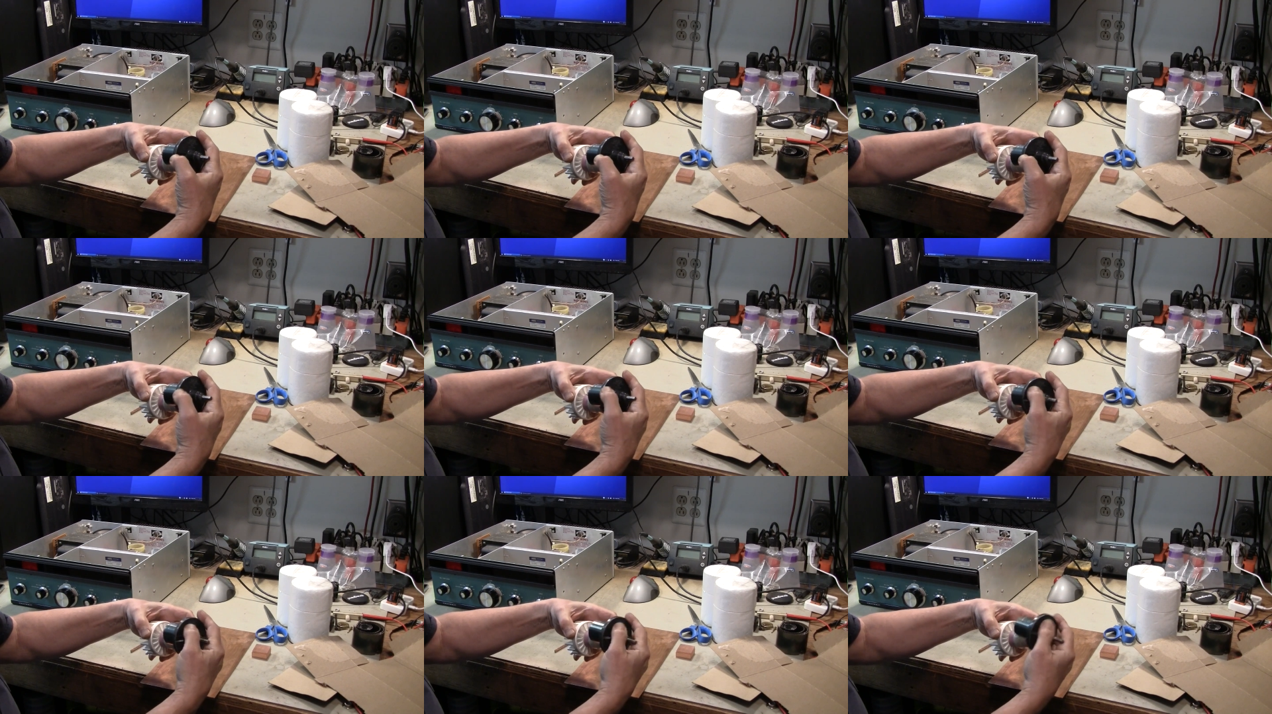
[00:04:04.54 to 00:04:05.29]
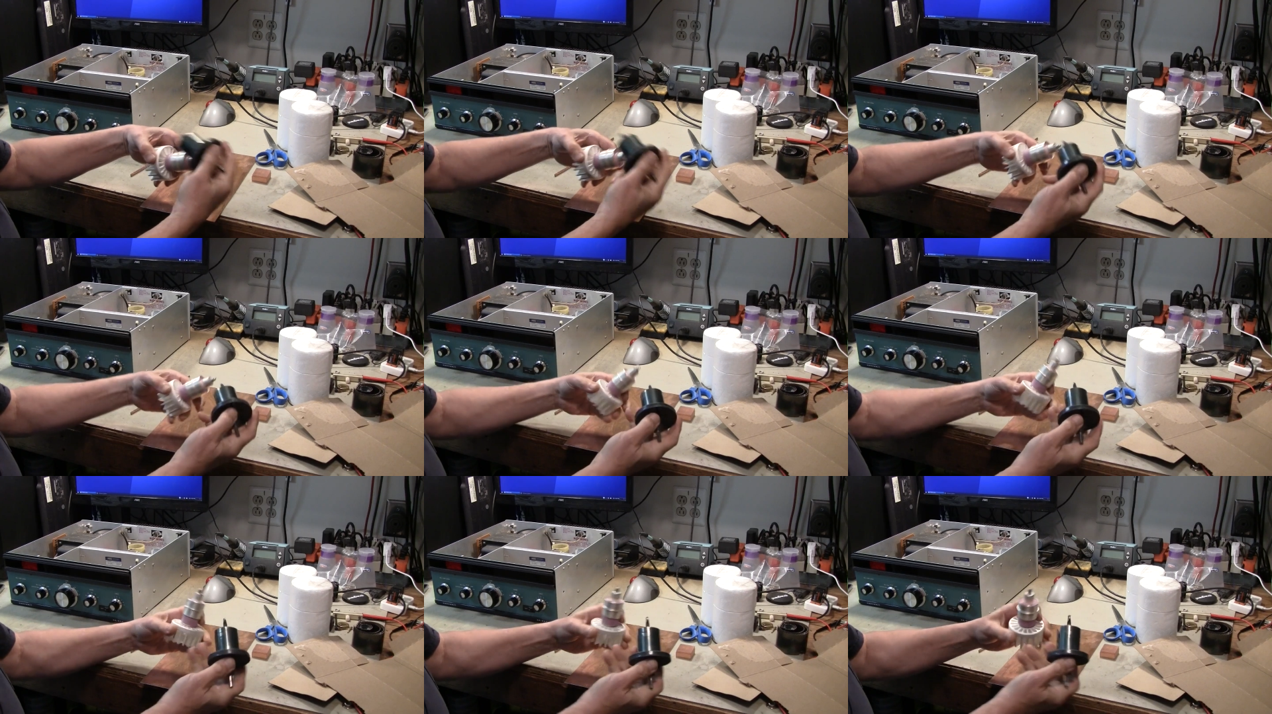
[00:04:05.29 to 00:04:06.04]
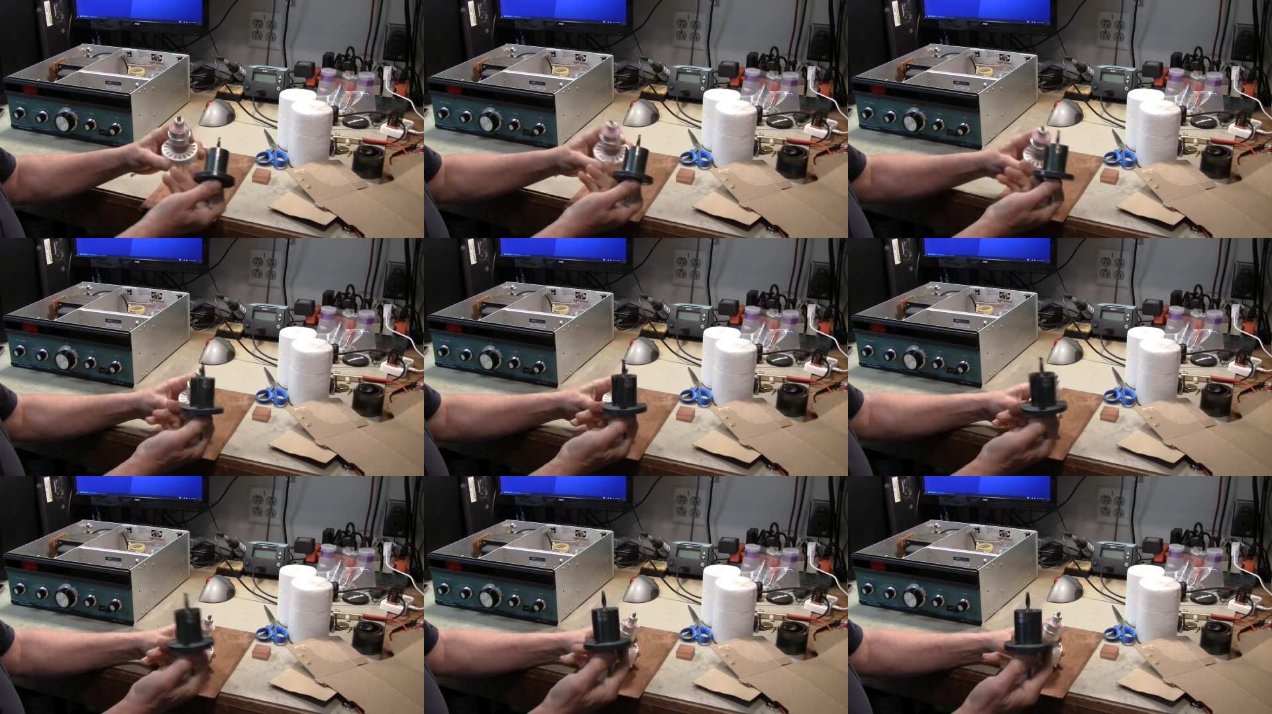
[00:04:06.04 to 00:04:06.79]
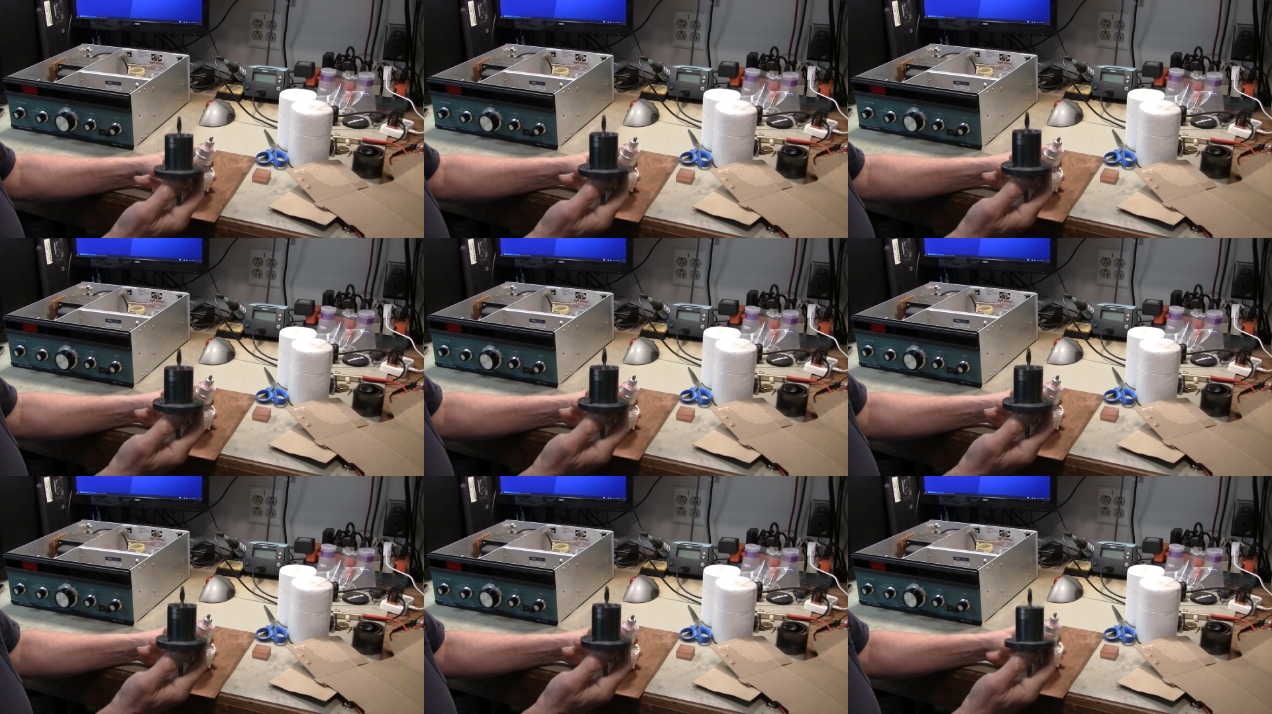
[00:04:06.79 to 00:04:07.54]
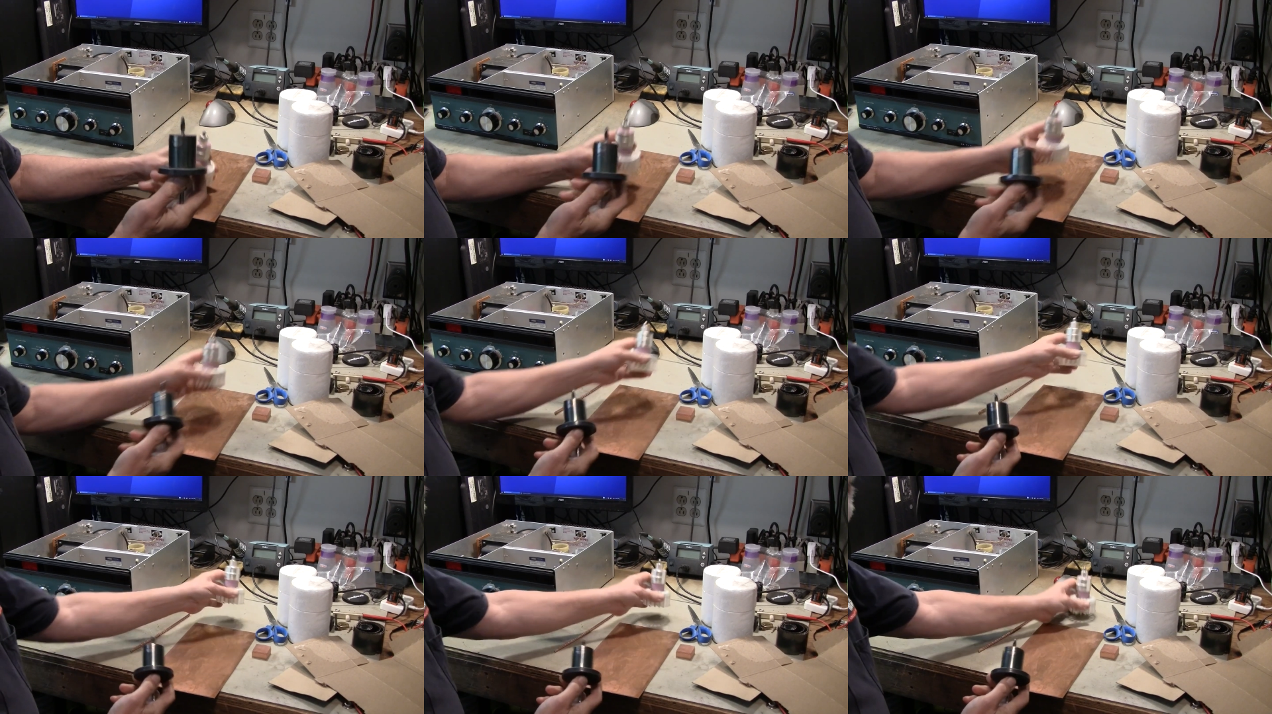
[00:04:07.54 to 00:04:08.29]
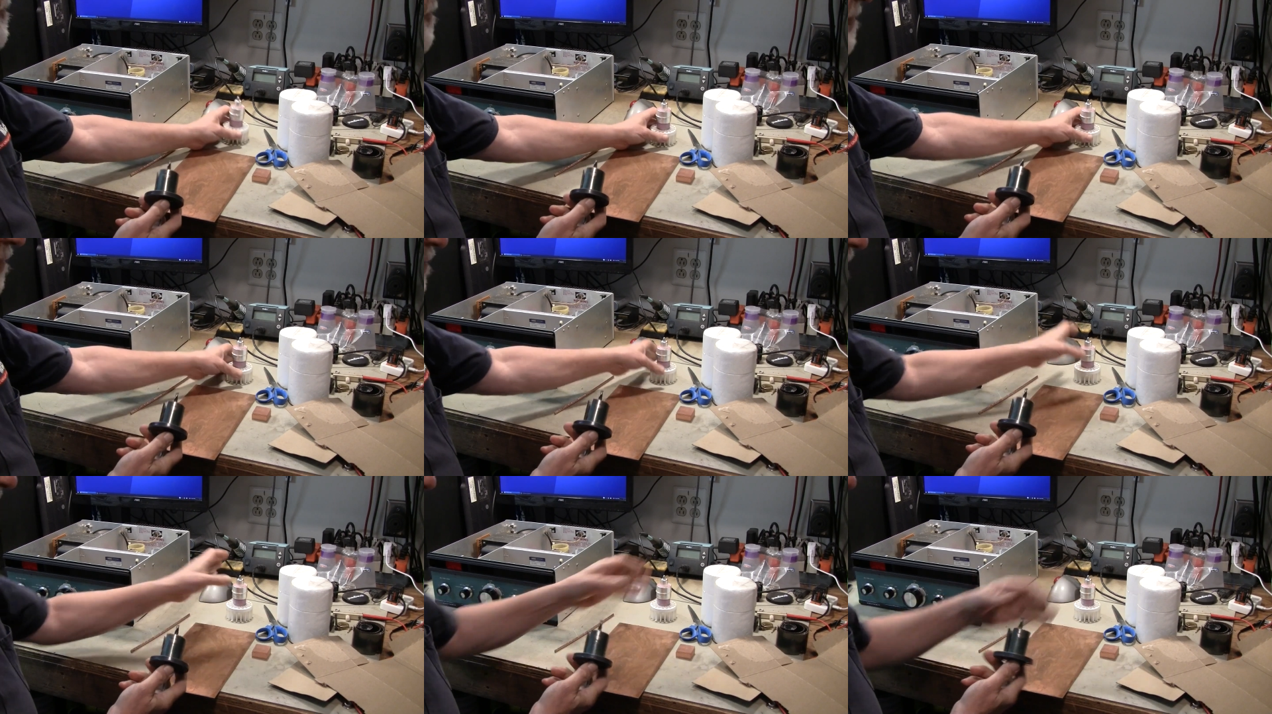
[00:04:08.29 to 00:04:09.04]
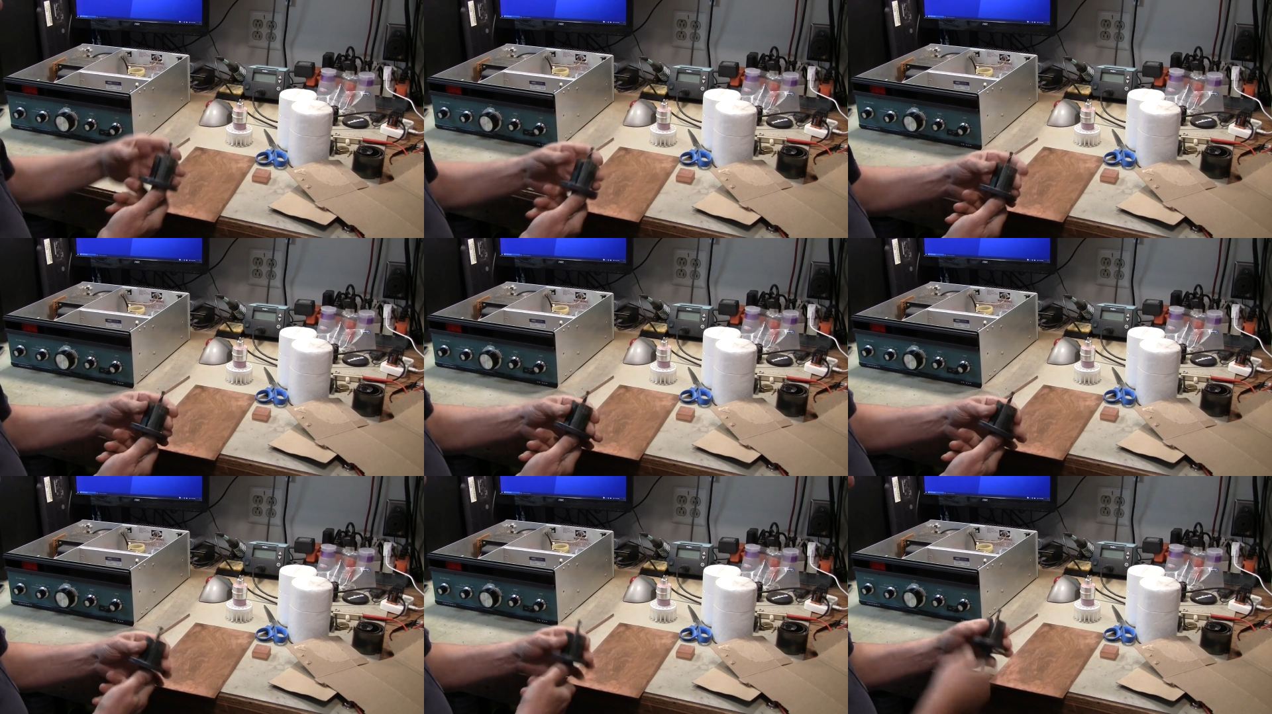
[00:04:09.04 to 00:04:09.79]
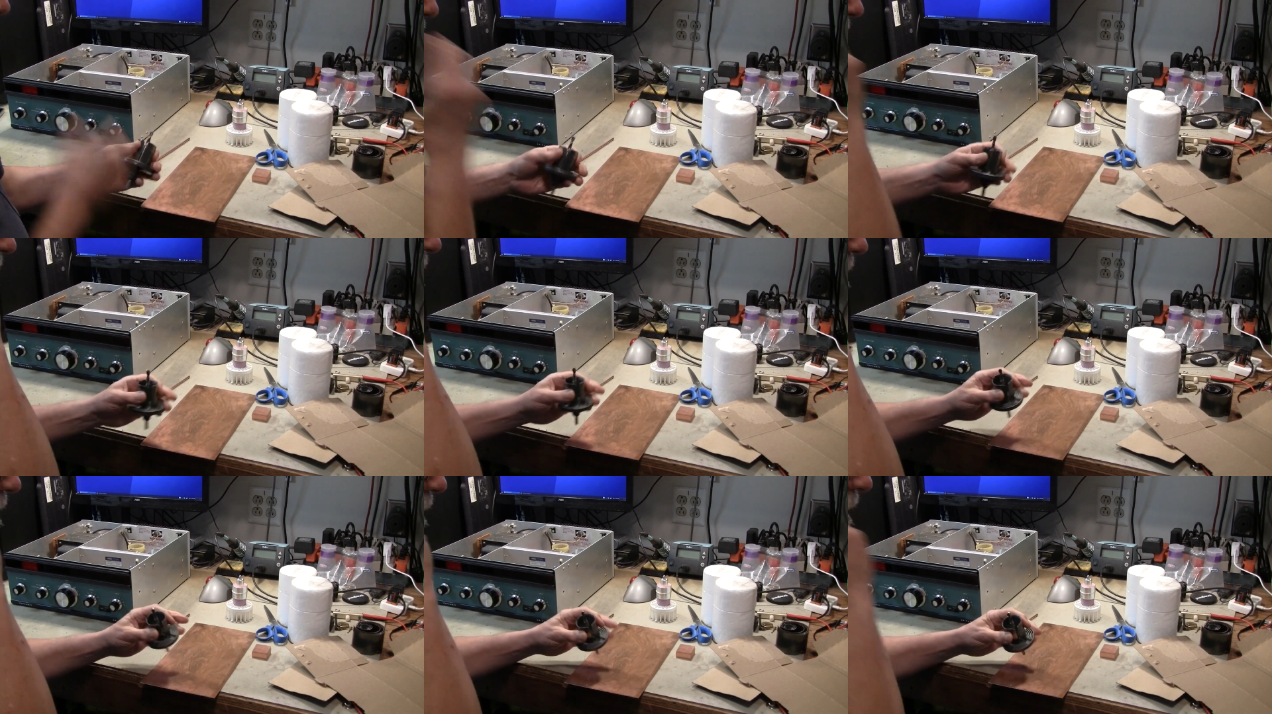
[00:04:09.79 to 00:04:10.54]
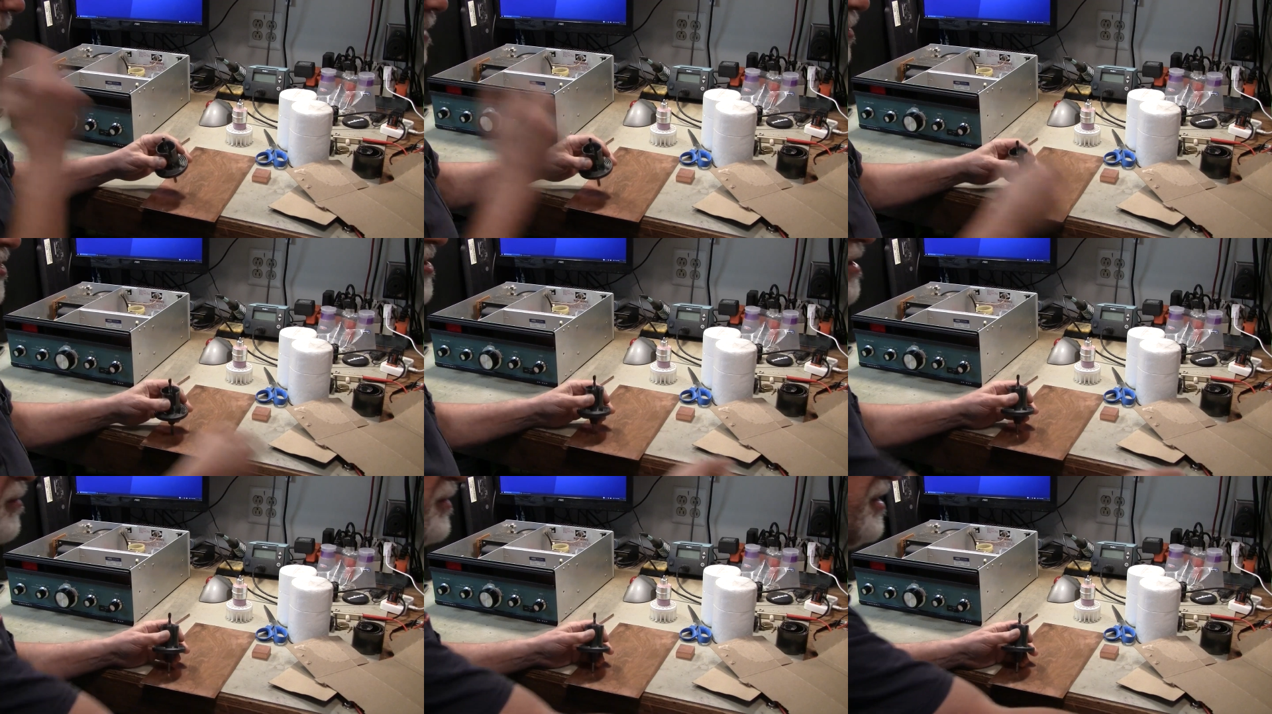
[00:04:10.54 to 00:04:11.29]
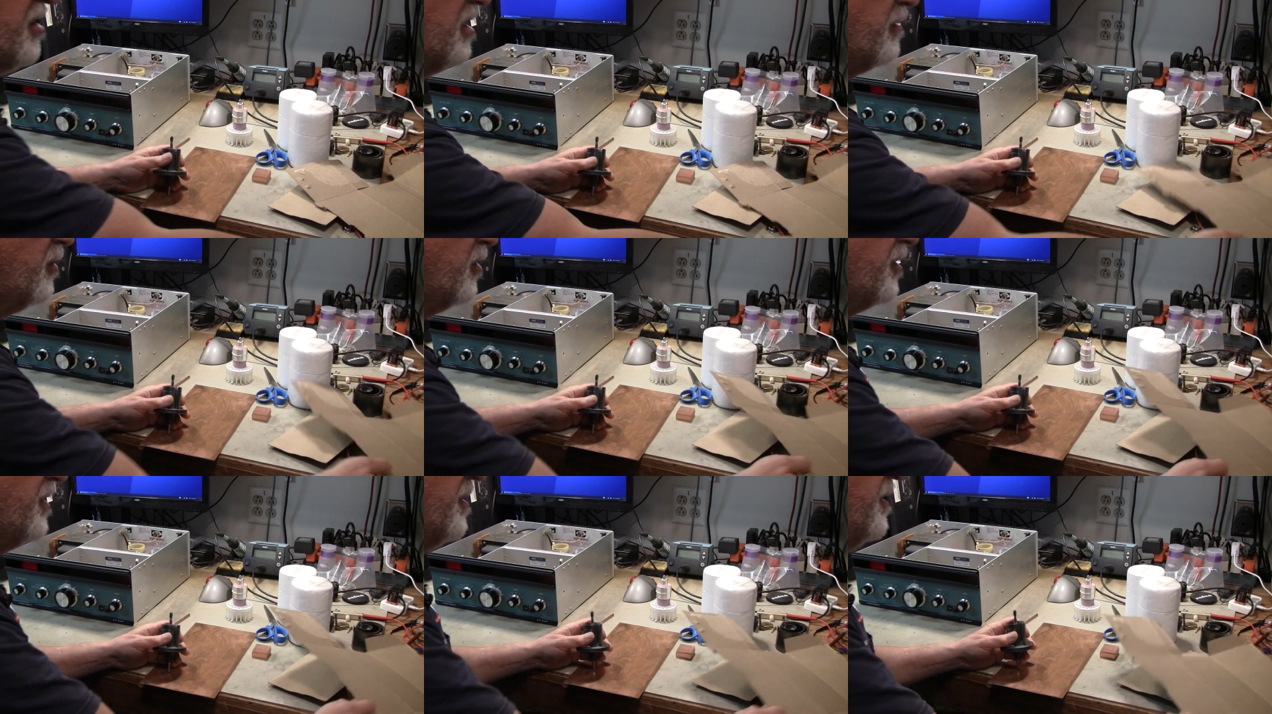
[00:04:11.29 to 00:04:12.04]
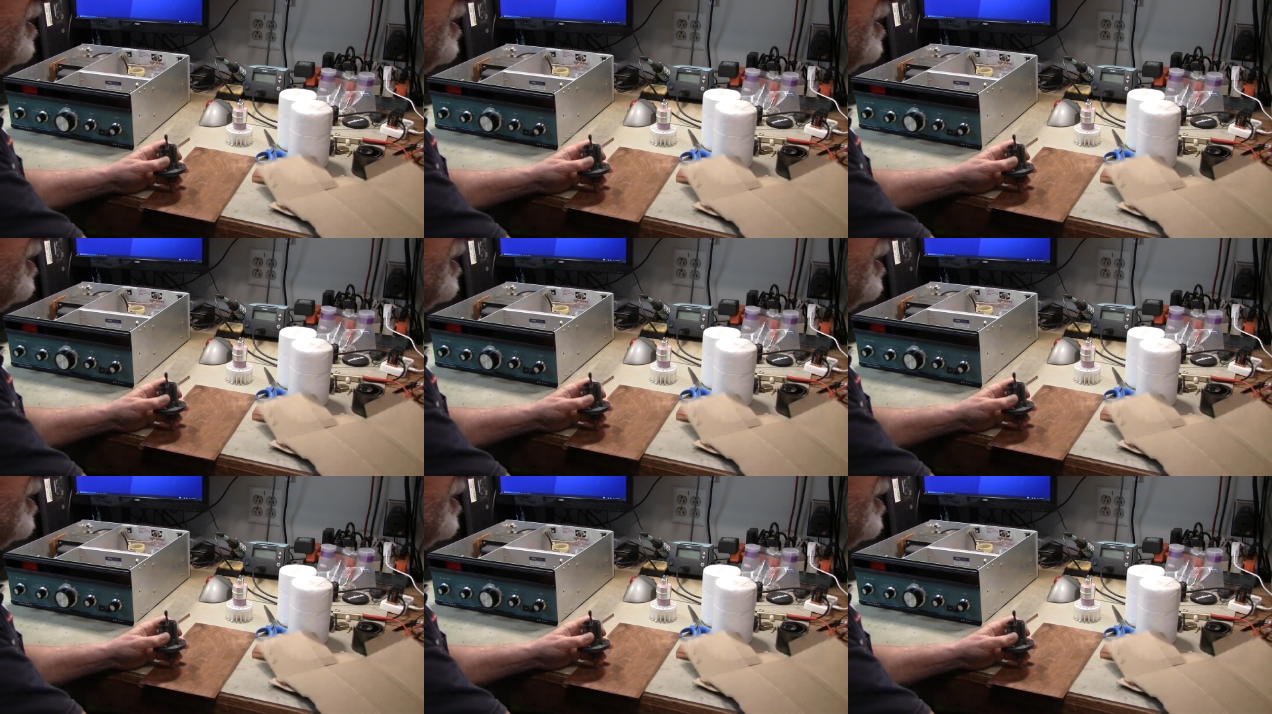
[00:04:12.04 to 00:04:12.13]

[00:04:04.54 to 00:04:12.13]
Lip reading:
[unreadable: no face in view]